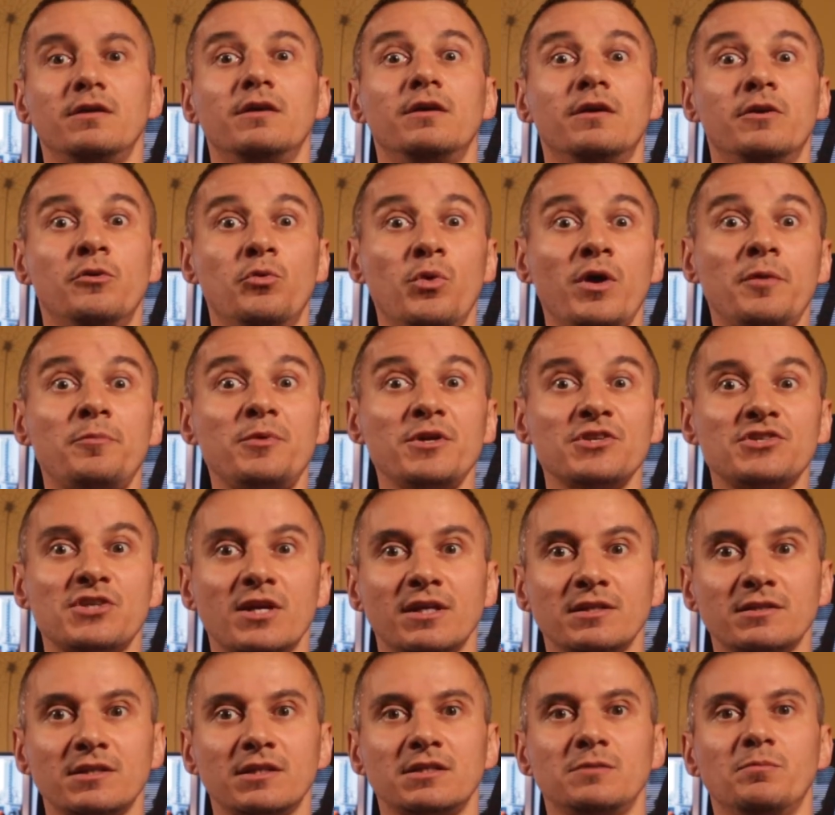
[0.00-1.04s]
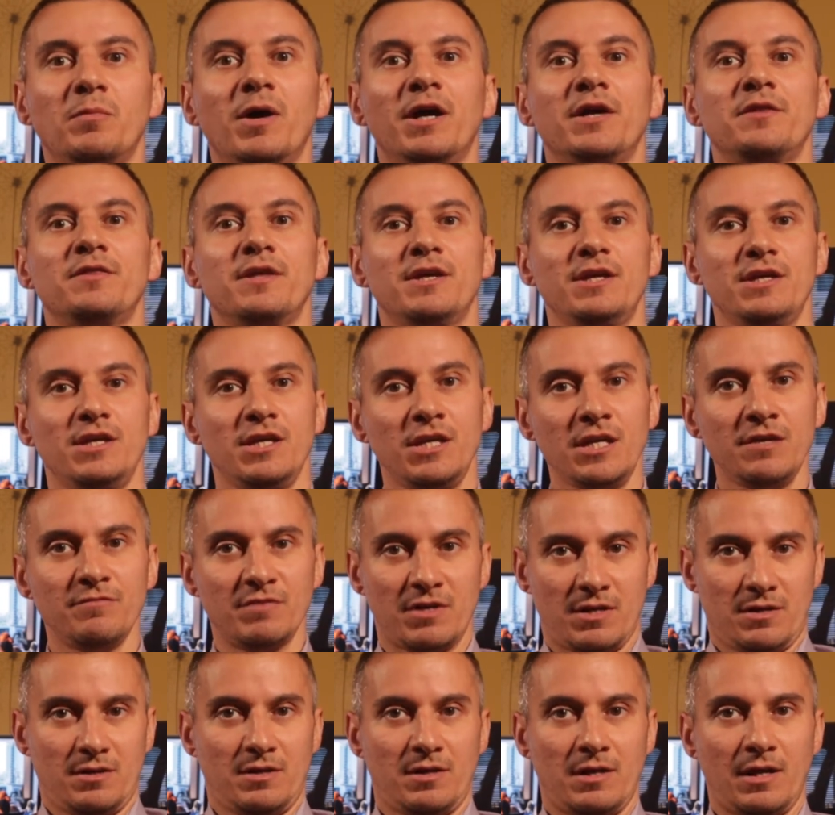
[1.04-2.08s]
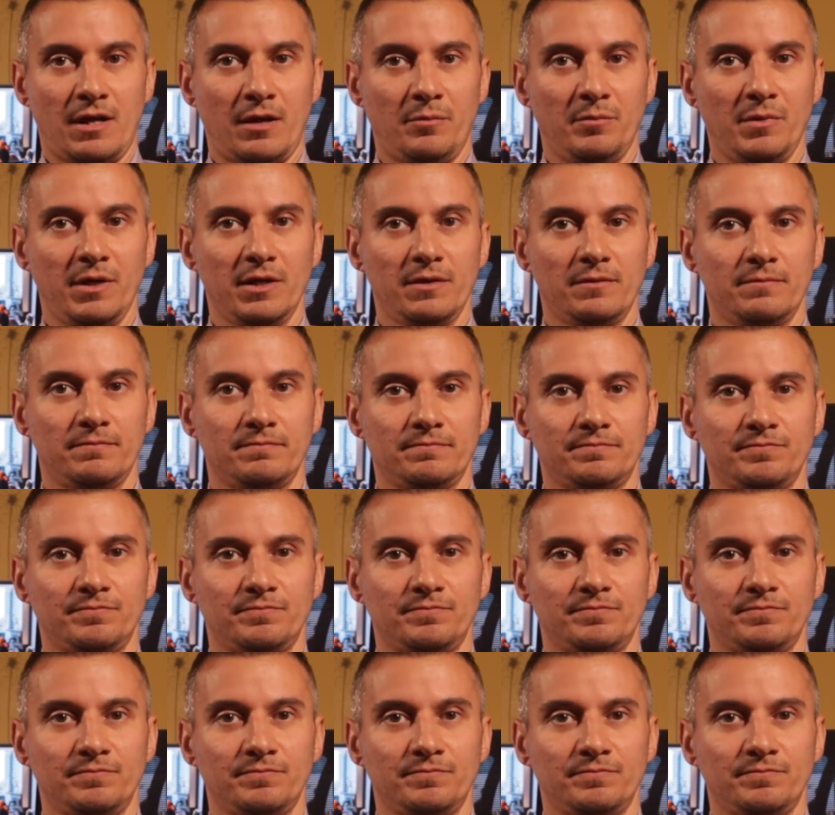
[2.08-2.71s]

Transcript: represented by the even number.